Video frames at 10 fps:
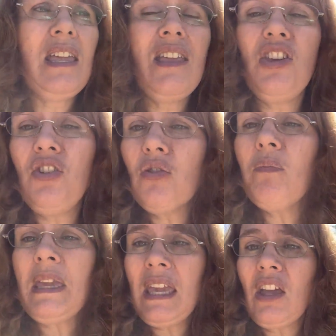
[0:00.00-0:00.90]
you're
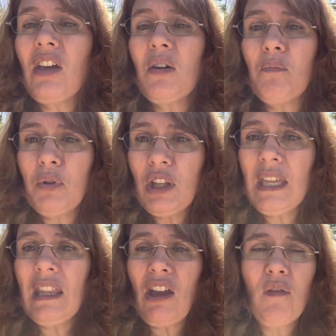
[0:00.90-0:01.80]
being
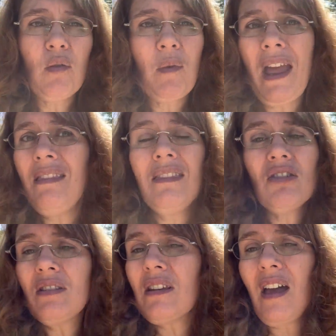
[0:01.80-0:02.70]
completely overrun,
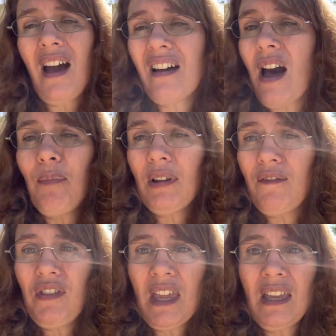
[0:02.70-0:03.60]
there's a couple
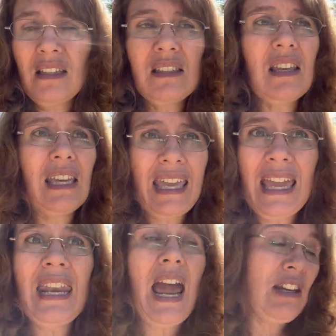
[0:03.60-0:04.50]
of things.
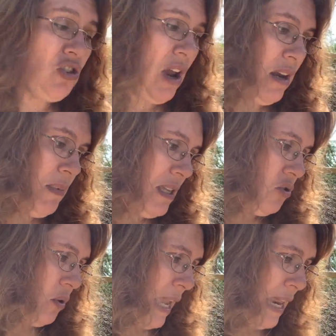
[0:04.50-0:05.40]
Again, I try to be as
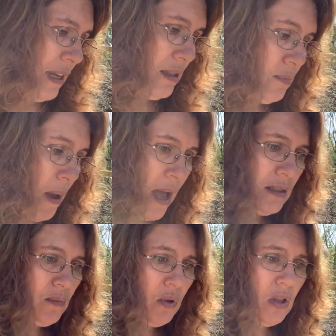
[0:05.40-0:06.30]
organic as
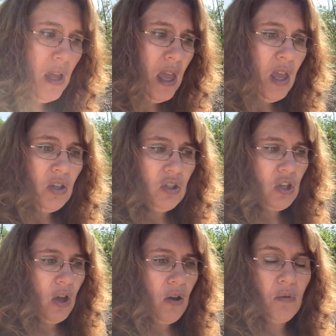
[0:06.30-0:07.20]
possible.
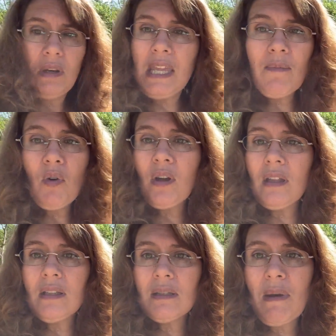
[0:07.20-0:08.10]
So neem
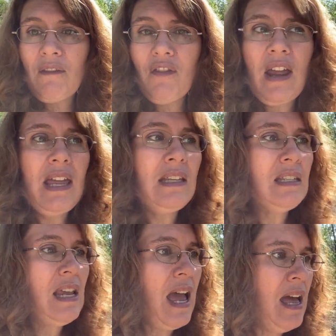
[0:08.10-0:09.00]
oil is my
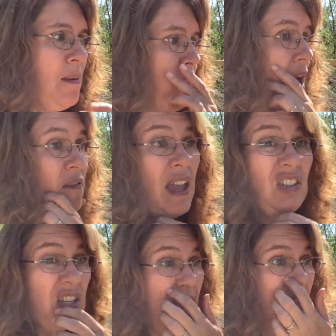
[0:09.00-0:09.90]
friend. Um, I've
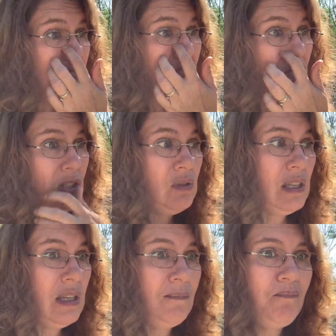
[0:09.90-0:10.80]
actually had to use
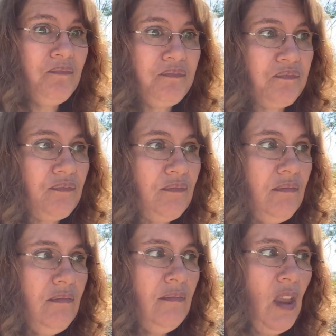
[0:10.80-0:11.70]
it
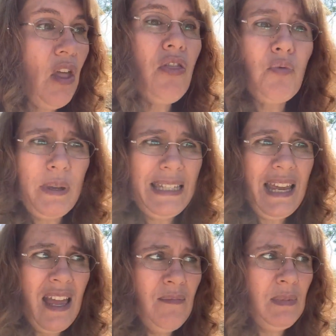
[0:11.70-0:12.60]
three
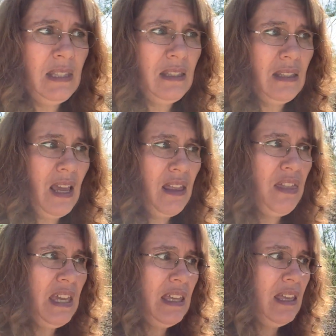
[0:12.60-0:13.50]
times, I
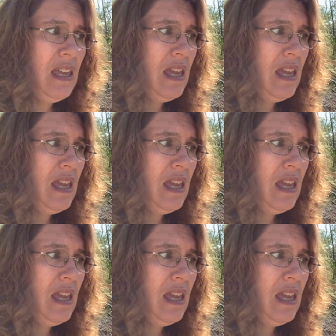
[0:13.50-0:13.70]
think,